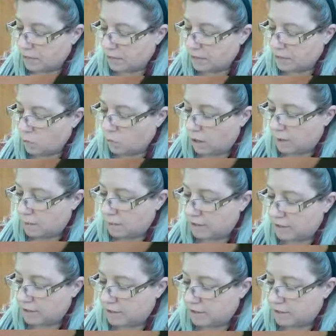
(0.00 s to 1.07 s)
is y
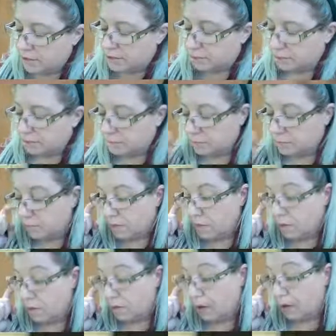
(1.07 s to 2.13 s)
minus 2.
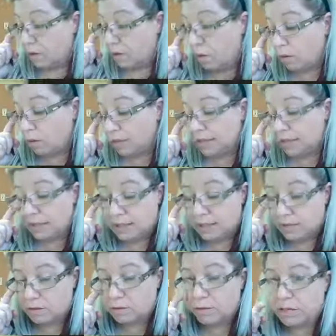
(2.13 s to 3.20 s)
My goal
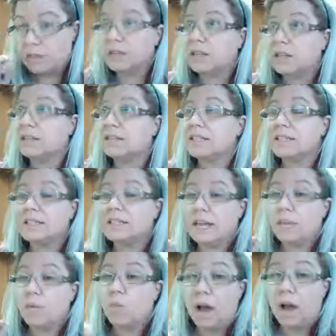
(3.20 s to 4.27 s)
is to get it to
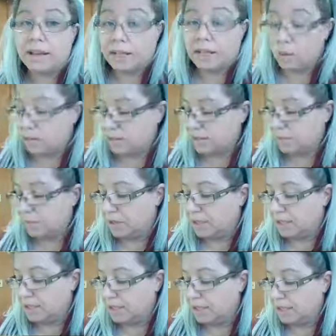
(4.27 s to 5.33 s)
say y equals
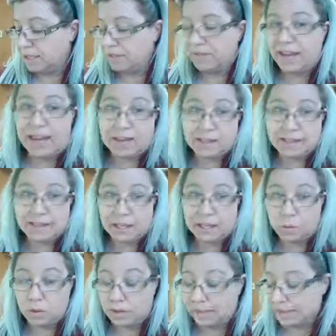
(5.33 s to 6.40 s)
something instead of x
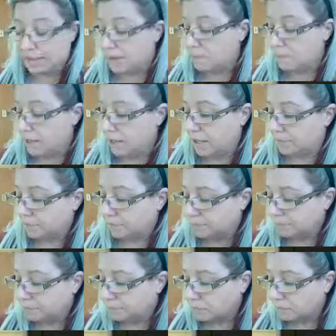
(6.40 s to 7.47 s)
equaling something.
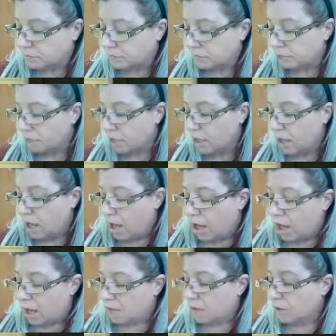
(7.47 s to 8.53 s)

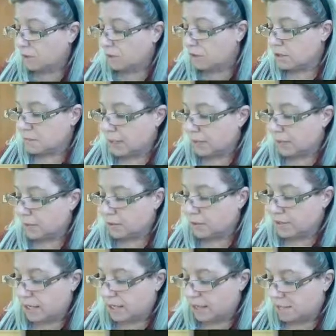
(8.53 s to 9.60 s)
I'm going to multiply both
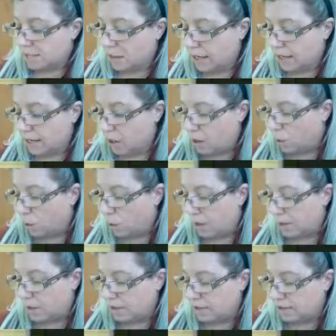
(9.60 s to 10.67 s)
sides by
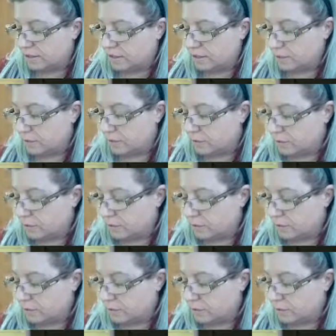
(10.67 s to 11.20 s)
y minus 2.